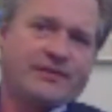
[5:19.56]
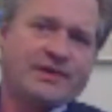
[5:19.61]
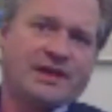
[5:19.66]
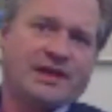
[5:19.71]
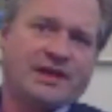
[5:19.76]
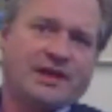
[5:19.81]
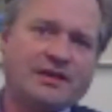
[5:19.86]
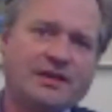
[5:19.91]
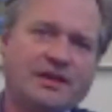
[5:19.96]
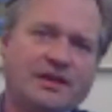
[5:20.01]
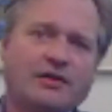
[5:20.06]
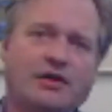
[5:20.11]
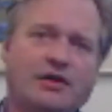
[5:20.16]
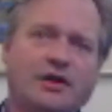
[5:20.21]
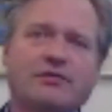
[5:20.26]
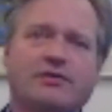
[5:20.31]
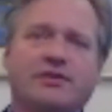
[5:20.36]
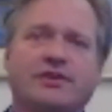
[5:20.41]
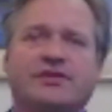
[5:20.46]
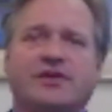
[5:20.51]
And then
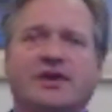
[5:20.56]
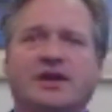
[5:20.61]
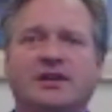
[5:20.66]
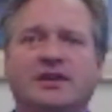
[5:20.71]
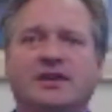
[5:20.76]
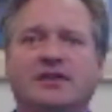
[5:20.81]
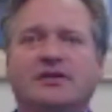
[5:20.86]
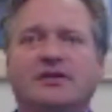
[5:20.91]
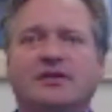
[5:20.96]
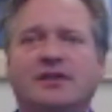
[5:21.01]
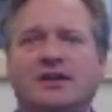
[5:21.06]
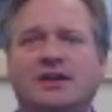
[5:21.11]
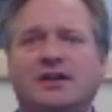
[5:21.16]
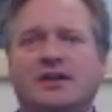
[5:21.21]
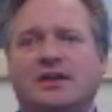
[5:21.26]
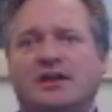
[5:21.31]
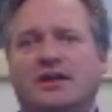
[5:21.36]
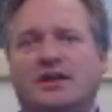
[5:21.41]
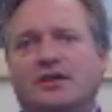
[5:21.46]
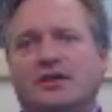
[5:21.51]
all of a sudden,
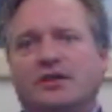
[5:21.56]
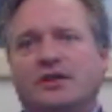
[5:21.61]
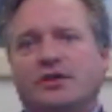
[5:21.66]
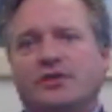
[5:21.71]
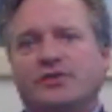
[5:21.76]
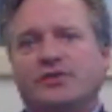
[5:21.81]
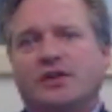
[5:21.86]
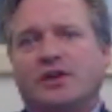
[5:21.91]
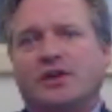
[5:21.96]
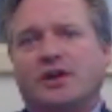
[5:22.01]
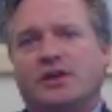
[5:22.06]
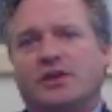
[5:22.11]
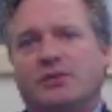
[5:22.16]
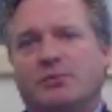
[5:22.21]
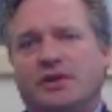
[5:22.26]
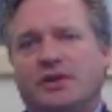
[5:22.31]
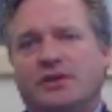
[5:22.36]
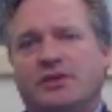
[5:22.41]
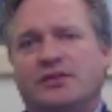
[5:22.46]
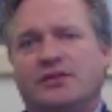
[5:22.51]
in closing
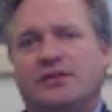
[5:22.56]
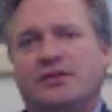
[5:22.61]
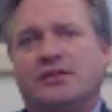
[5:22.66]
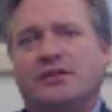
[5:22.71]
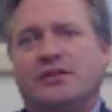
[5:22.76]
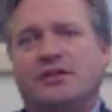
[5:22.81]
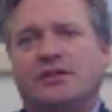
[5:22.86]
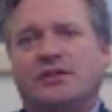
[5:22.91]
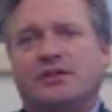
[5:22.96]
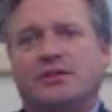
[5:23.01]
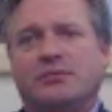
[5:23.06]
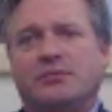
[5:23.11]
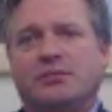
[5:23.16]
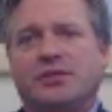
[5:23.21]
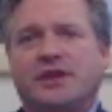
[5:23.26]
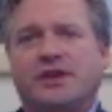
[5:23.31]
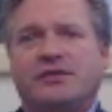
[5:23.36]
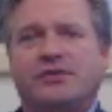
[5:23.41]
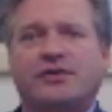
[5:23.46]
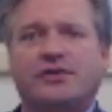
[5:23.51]
argument, the
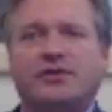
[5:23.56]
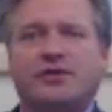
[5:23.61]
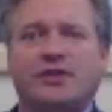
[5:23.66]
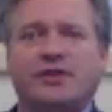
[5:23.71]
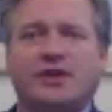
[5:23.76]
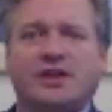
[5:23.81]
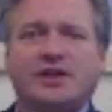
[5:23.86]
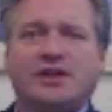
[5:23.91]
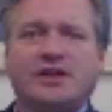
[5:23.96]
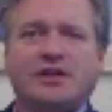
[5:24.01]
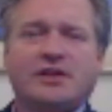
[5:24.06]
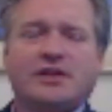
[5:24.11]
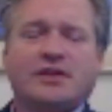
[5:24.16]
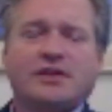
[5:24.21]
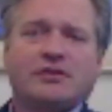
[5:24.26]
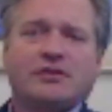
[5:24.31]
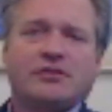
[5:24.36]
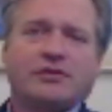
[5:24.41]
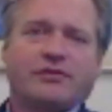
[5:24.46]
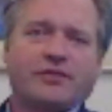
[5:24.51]
plaintiff's attorney
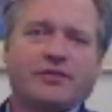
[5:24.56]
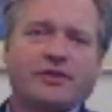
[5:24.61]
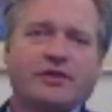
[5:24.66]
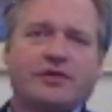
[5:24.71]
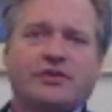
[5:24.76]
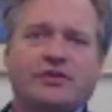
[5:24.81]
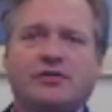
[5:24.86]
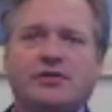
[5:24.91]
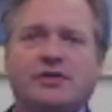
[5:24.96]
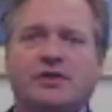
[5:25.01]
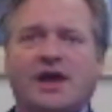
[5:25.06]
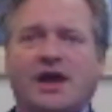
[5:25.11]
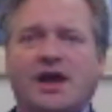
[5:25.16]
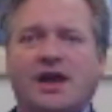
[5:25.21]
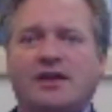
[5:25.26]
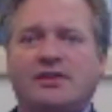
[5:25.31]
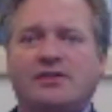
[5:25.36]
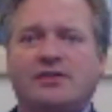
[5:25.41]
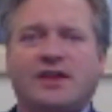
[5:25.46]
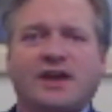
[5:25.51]
referred to an
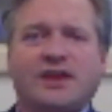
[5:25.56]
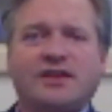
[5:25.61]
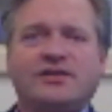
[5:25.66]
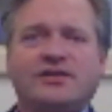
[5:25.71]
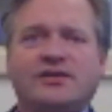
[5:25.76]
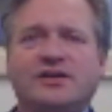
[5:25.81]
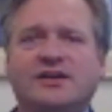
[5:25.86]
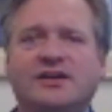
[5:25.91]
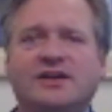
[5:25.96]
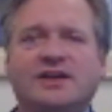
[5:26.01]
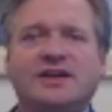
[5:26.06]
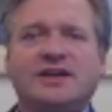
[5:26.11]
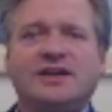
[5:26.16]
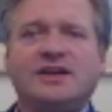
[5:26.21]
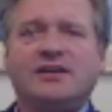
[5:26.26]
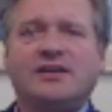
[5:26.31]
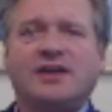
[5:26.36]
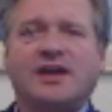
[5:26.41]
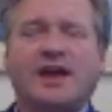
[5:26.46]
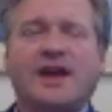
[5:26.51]

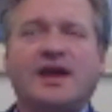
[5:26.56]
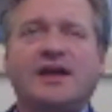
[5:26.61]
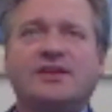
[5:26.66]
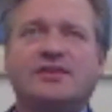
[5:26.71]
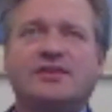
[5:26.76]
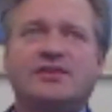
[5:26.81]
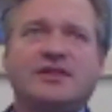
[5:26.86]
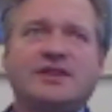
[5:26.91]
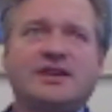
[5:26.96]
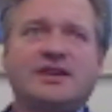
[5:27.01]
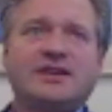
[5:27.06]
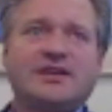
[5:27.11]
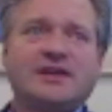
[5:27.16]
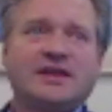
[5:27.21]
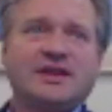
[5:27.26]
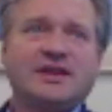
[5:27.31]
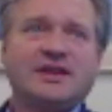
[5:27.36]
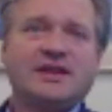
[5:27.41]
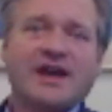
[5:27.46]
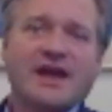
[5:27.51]

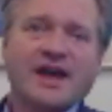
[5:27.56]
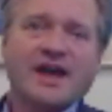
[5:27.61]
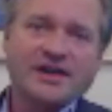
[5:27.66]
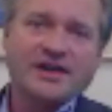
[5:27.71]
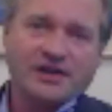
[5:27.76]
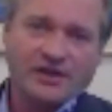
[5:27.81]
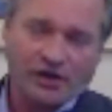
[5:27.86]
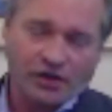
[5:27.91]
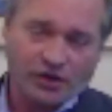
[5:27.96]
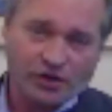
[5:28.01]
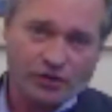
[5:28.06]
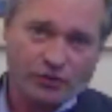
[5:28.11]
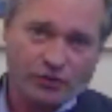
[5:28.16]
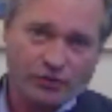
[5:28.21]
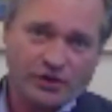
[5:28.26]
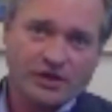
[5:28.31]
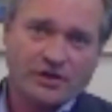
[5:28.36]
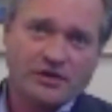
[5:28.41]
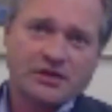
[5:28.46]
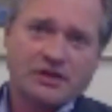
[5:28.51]
ICD-9
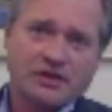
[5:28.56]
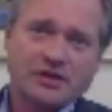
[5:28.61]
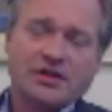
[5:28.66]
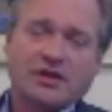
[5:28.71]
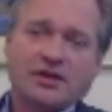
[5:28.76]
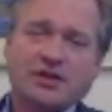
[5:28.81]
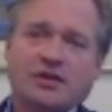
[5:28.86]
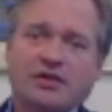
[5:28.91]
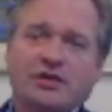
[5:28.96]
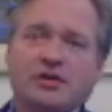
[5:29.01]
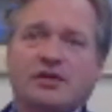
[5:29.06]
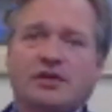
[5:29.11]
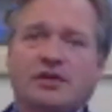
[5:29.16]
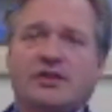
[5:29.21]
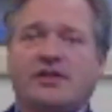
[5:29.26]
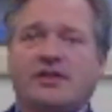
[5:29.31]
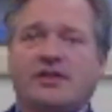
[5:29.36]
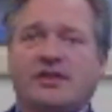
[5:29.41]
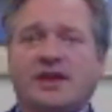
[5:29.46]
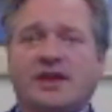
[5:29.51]
code
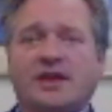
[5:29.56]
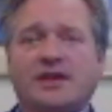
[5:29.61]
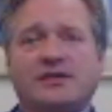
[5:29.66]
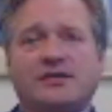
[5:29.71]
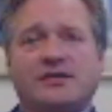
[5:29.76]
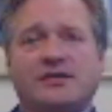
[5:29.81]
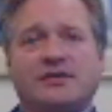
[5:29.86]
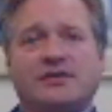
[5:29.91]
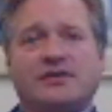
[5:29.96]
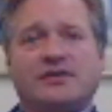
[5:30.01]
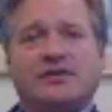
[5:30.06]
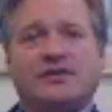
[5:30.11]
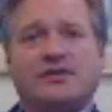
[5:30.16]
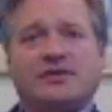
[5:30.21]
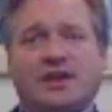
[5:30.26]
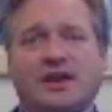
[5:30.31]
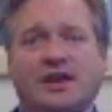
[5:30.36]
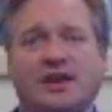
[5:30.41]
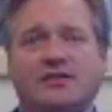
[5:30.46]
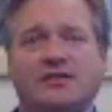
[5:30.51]
that
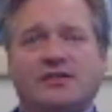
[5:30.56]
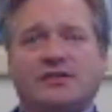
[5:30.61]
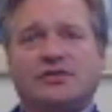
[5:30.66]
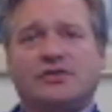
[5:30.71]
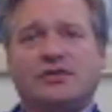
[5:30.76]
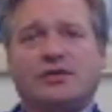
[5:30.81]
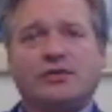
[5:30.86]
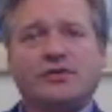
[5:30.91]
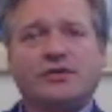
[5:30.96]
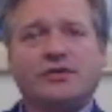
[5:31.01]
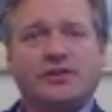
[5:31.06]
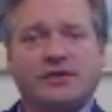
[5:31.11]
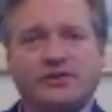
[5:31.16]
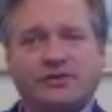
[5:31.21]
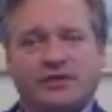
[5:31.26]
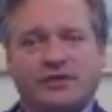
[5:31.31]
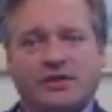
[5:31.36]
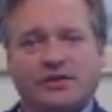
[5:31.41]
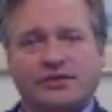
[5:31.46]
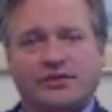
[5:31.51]
said shoulder
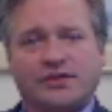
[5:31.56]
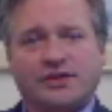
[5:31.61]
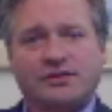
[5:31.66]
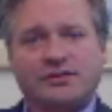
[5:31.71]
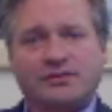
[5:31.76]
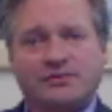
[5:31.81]
dystocia